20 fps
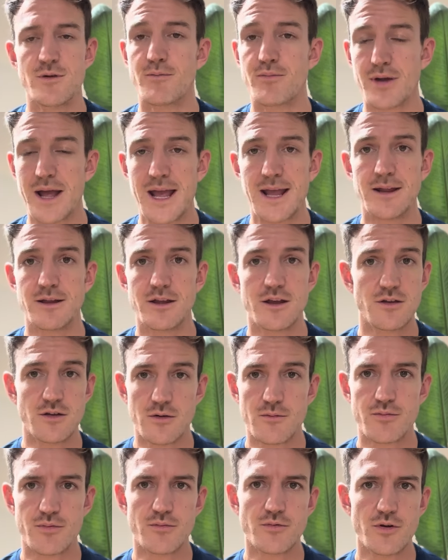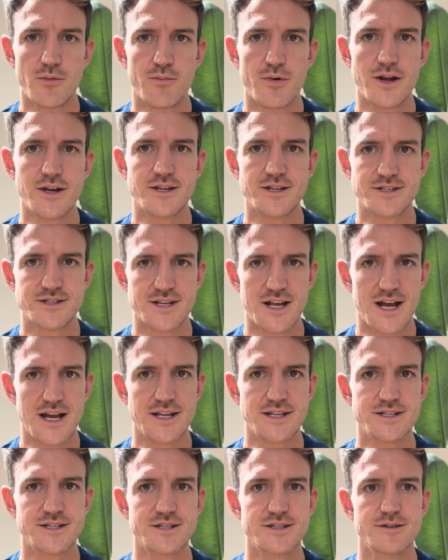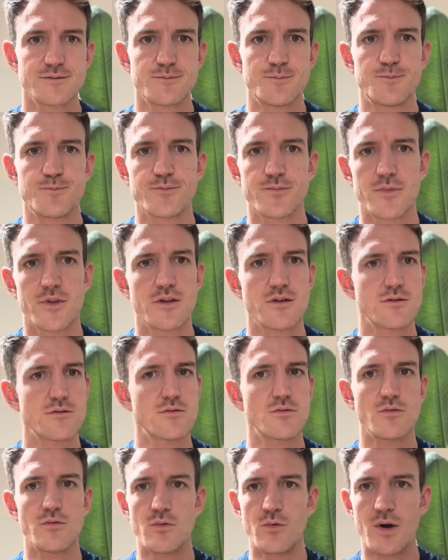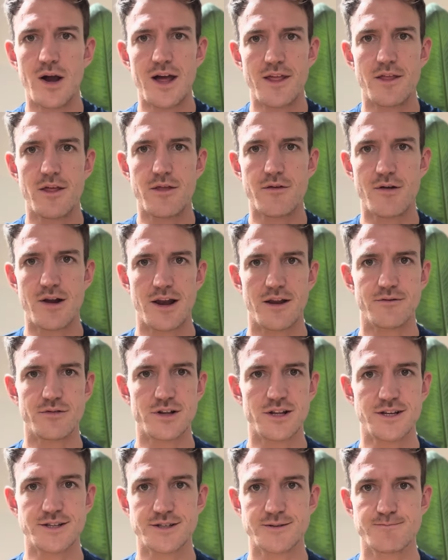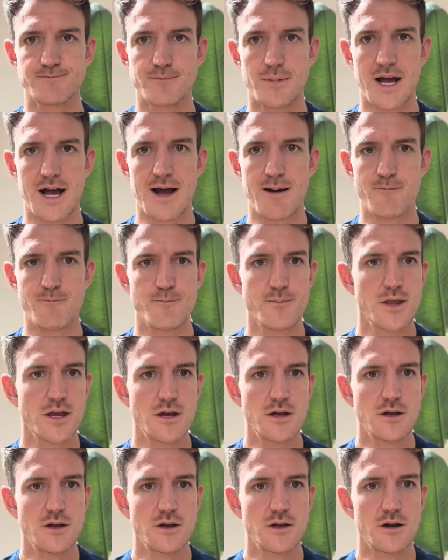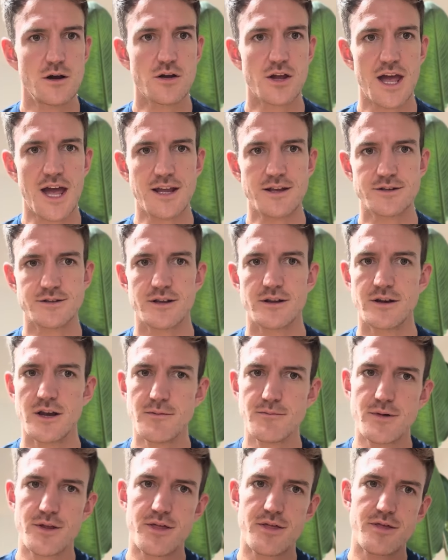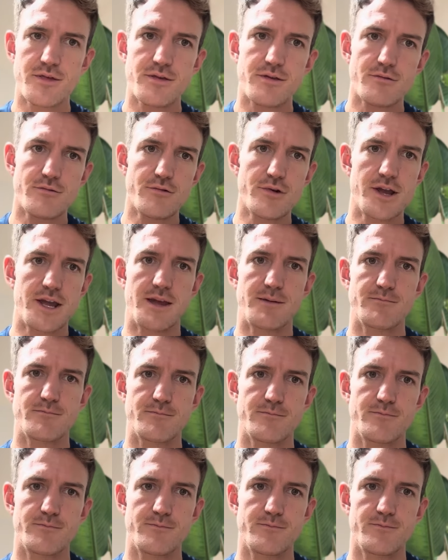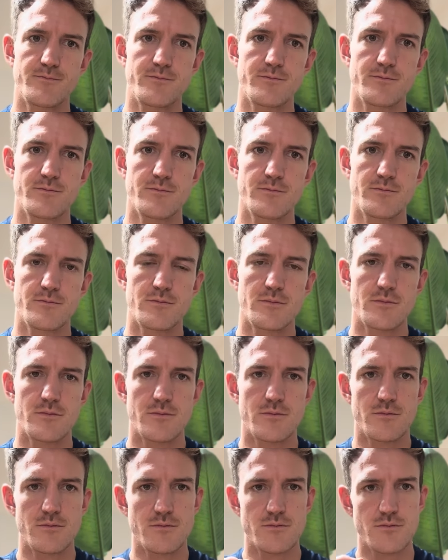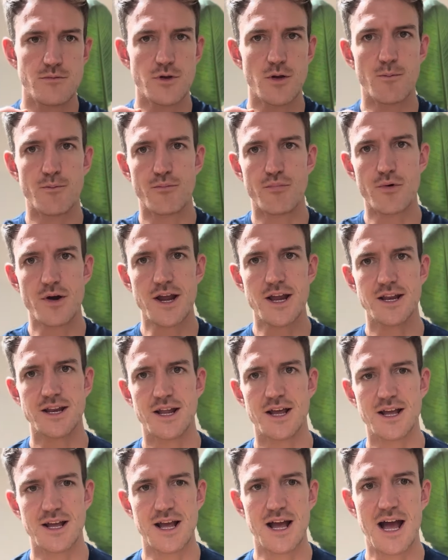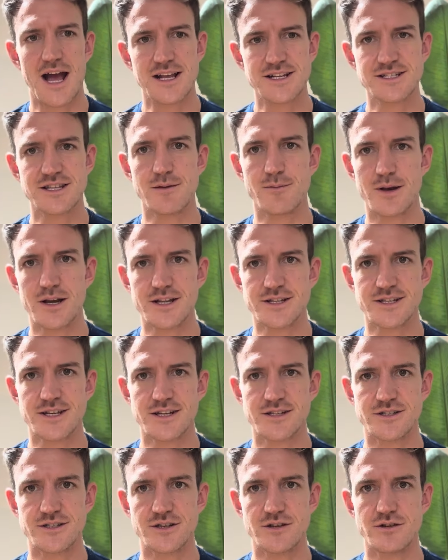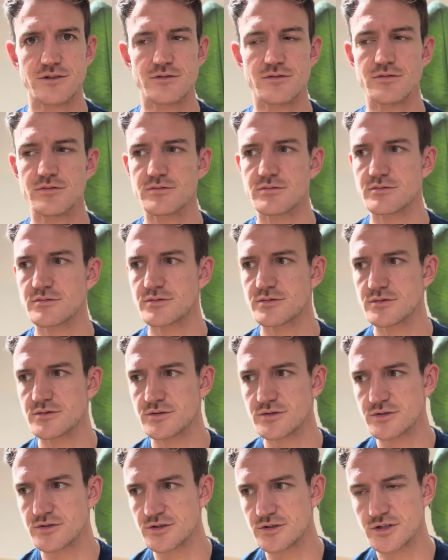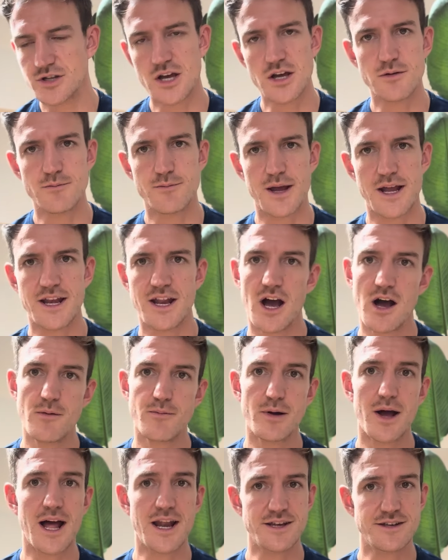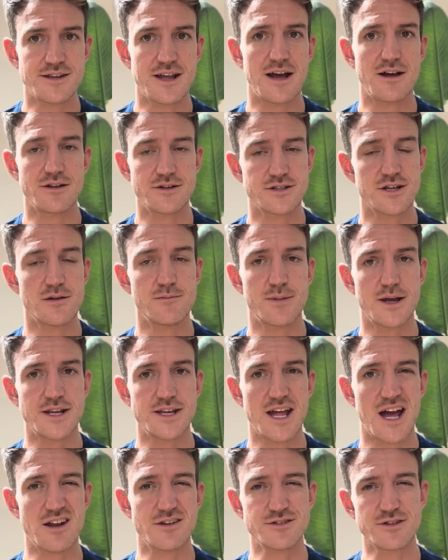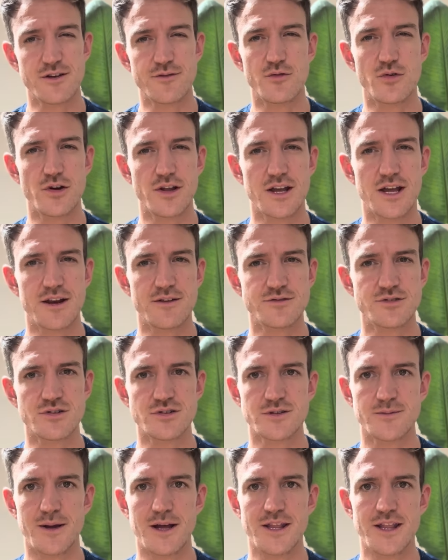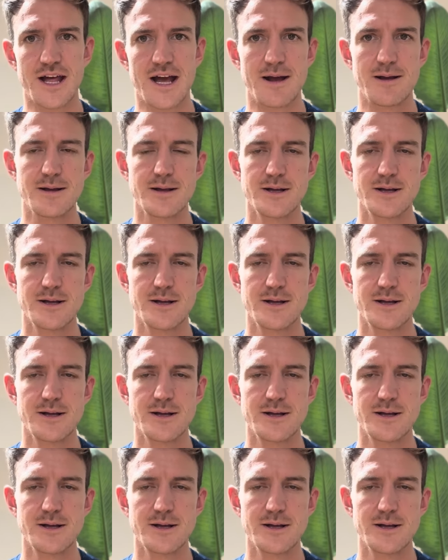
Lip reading: your brain decides where the threat level is. Okay, so number 3, your brain has the ability to turn pain up and down, turn pain down. So I've already kind of talked about that,